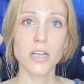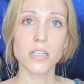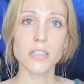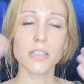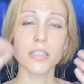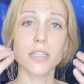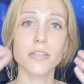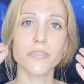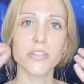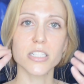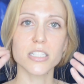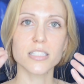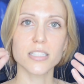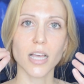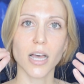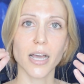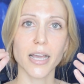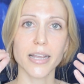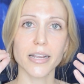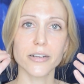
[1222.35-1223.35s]
live
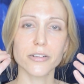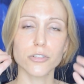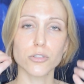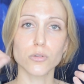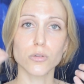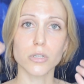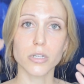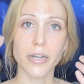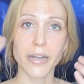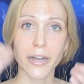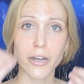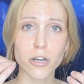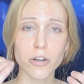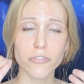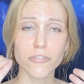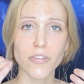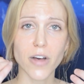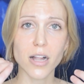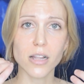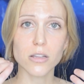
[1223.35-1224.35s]
inside your hair
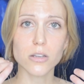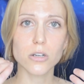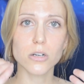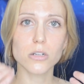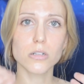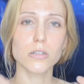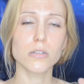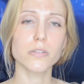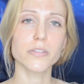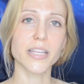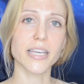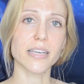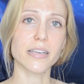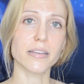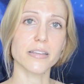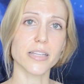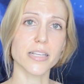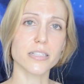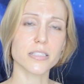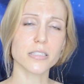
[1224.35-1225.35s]
follicle.
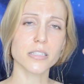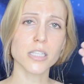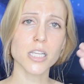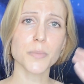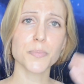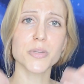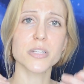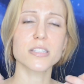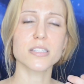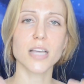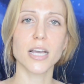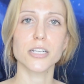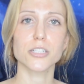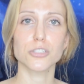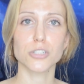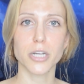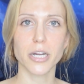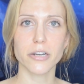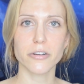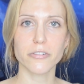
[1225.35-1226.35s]
They, they sleep inside
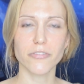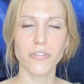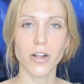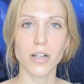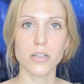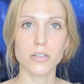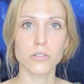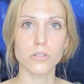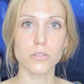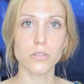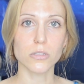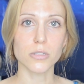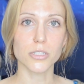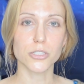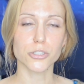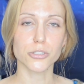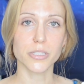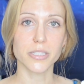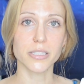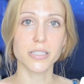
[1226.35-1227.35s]
your hair follicle
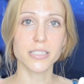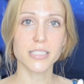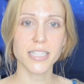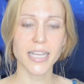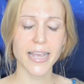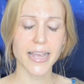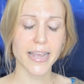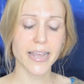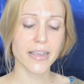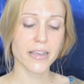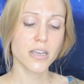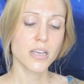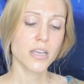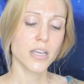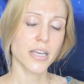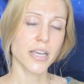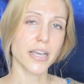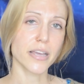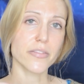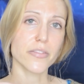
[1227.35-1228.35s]
during the day,
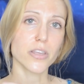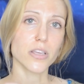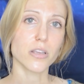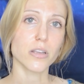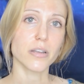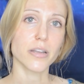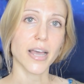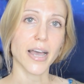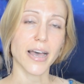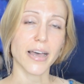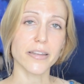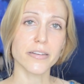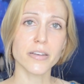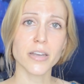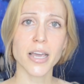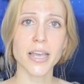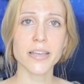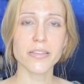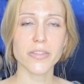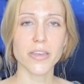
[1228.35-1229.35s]
and then at
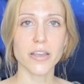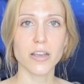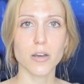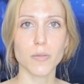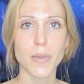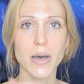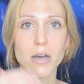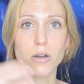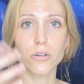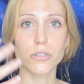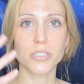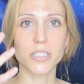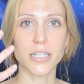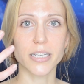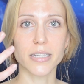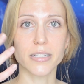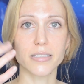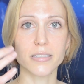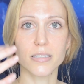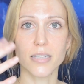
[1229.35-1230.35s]
night they come out
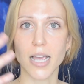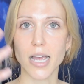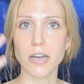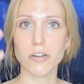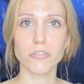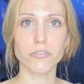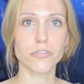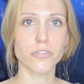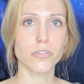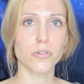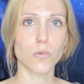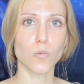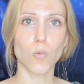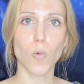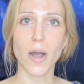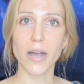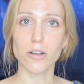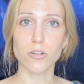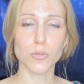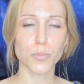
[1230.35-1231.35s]
and have
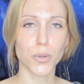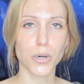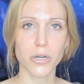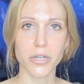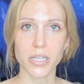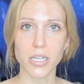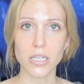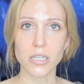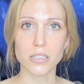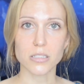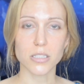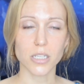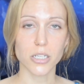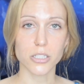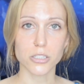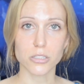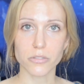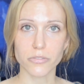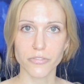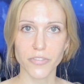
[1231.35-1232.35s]
wild parties
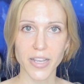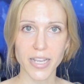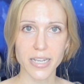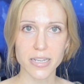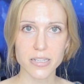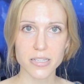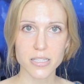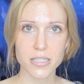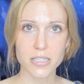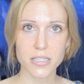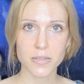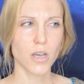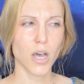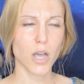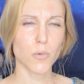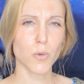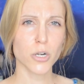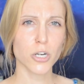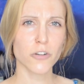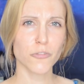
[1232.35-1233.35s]
on your face.
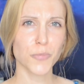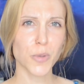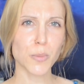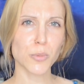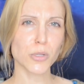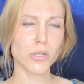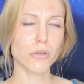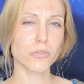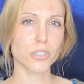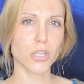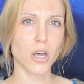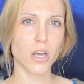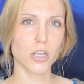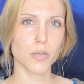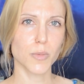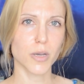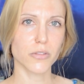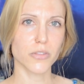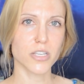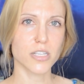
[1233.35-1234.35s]
I wonder if people don't talk
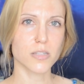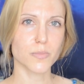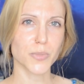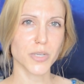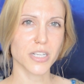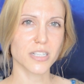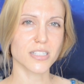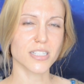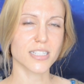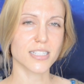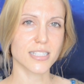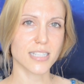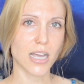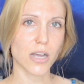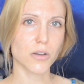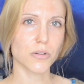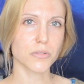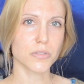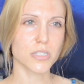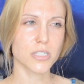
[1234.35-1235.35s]
about this because it
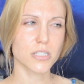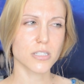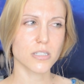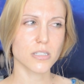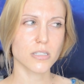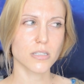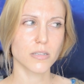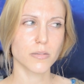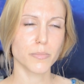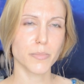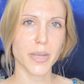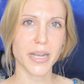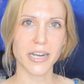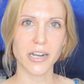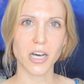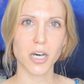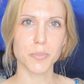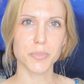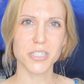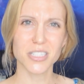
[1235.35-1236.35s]
sounds made
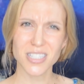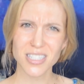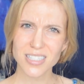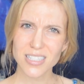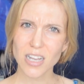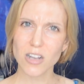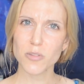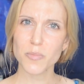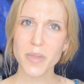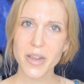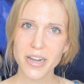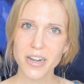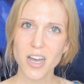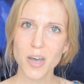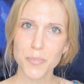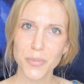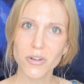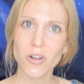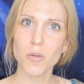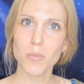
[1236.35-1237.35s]
up. Does it sound made
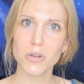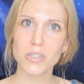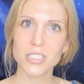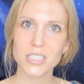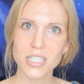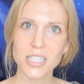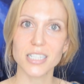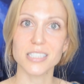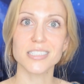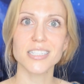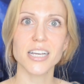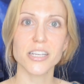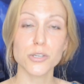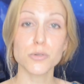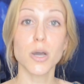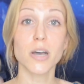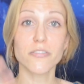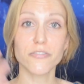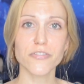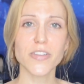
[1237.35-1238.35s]
up? It almost does. Yeah,
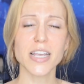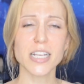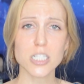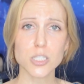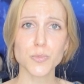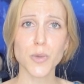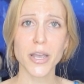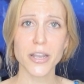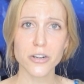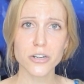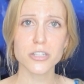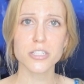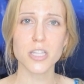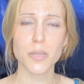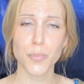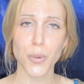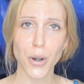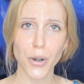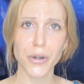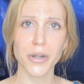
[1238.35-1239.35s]
you have face spiders
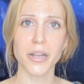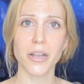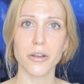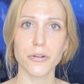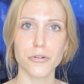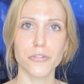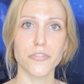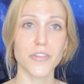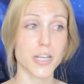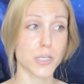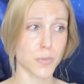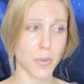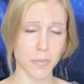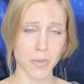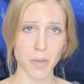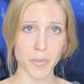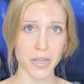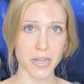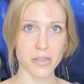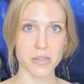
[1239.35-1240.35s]
that party on your face. but I'm
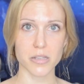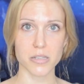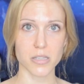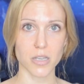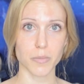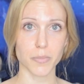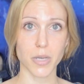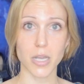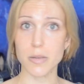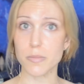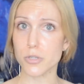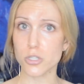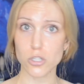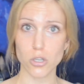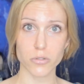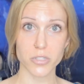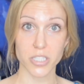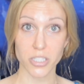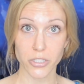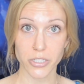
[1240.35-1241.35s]
not making this up. I am
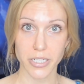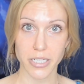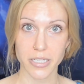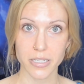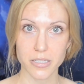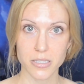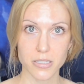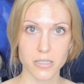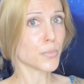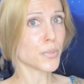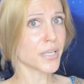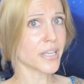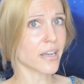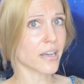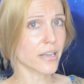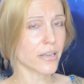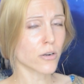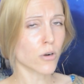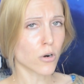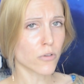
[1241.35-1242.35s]
so serious. But
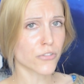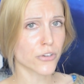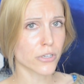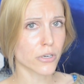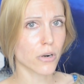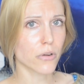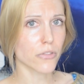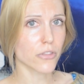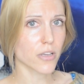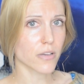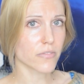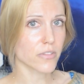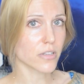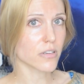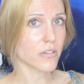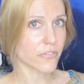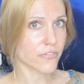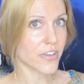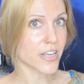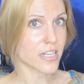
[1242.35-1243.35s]
yeah, an overgrowth of
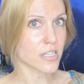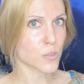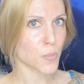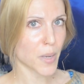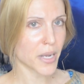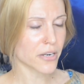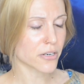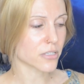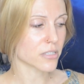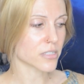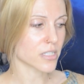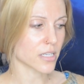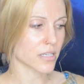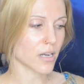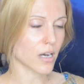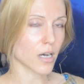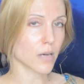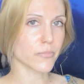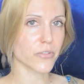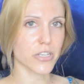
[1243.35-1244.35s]
the face spiders can
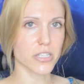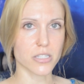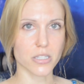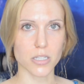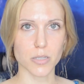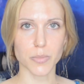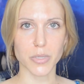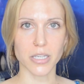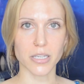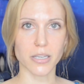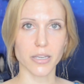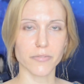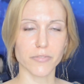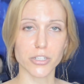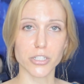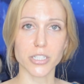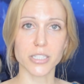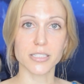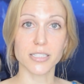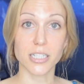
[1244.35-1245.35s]
obviously be
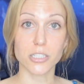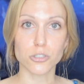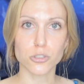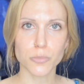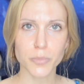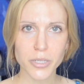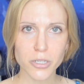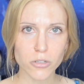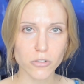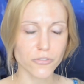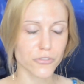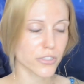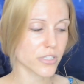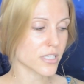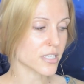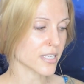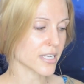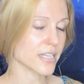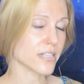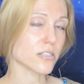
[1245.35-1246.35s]
very detrimental for
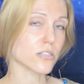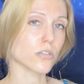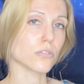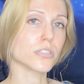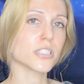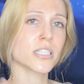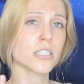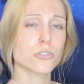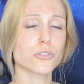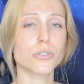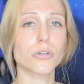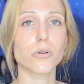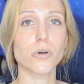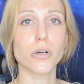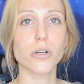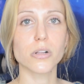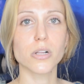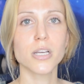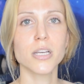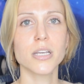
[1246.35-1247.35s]
the skin. So tea tree
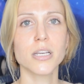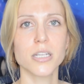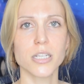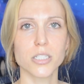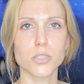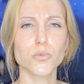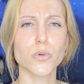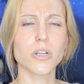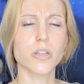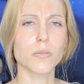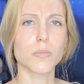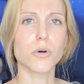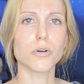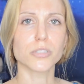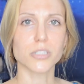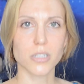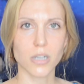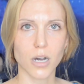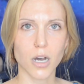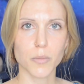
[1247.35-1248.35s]
oil is one of the
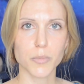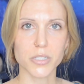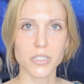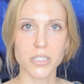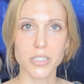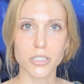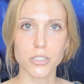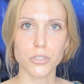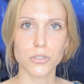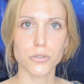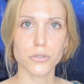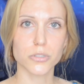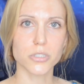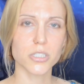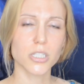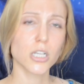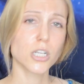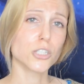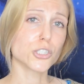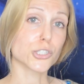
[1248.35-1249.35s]
most commonly
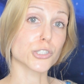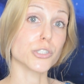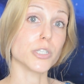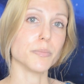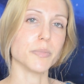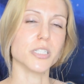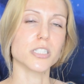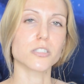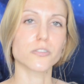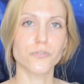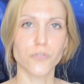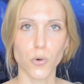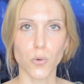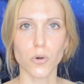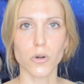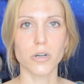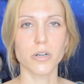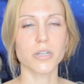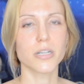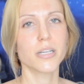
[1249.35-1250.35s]
used treatments
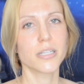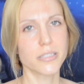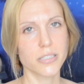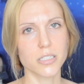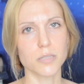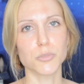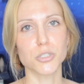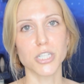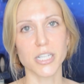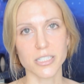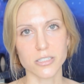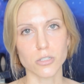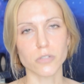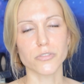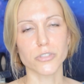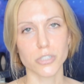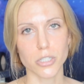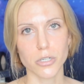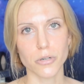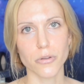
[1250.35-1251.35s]
for Demodex
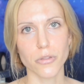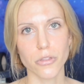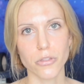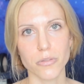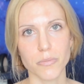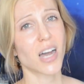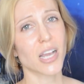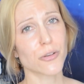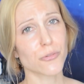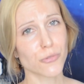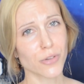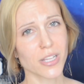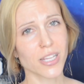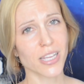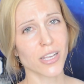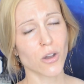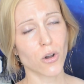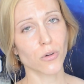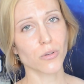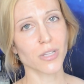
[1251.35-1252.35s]
overgrowth. I
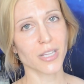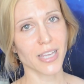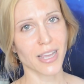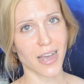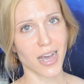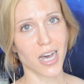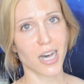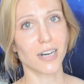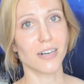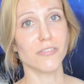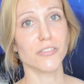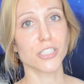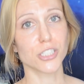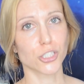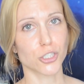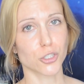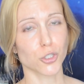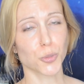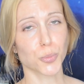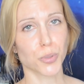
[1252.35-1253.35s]
really only have
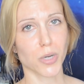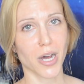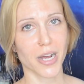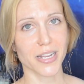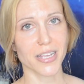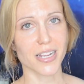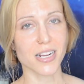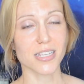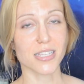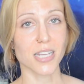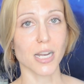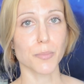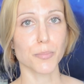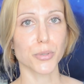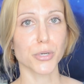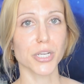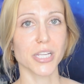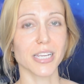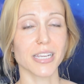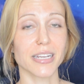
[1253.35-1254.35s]
two products that I'm
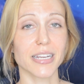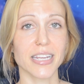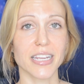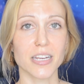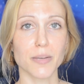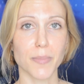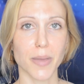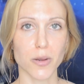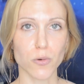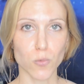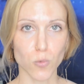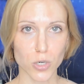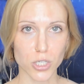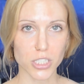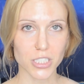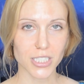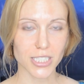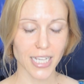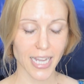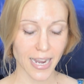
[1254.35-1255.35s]
putting in my
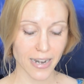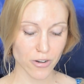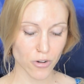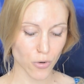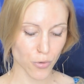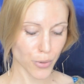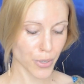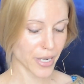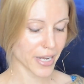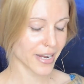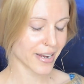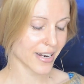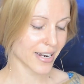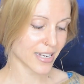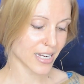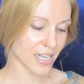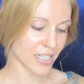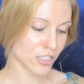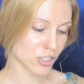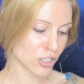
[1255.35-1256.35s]
worst category, and
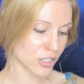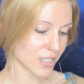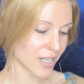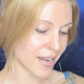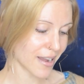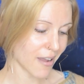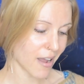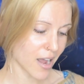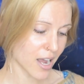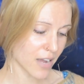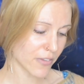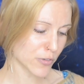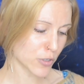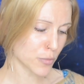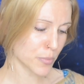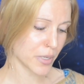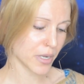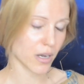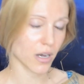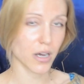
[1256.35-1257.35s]
I, I just I have
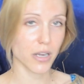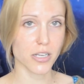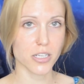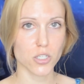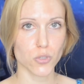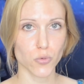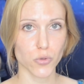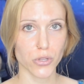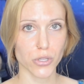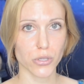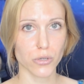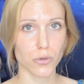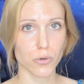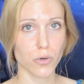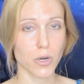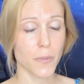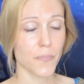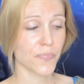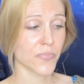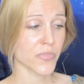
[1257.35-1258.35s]
to be honest with you